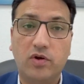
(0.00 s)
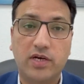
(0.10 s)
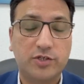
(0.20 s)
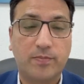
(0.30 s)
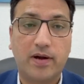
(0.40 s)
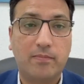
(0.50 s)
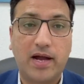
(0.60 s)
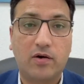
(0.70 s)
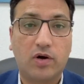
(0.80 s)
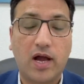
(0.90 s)
you can submit
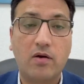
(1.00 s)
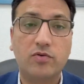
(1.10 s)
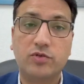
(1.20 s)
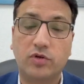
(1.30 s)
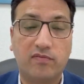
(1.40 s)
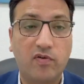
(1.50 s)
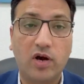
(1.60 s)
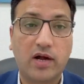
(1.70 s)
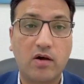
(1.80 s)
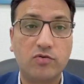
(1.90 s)
micro accounts or the full
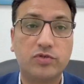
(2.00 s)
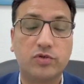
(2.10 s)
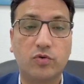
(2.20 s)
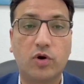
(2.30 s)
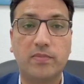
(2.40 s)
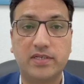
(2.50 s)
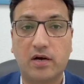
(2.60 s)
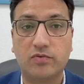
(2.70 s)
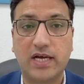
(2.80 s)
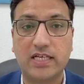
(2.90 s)
accounts to Companies
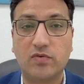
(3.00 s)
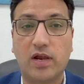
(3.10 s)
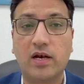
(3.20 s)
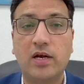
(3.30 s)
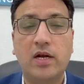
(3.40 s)
House as well.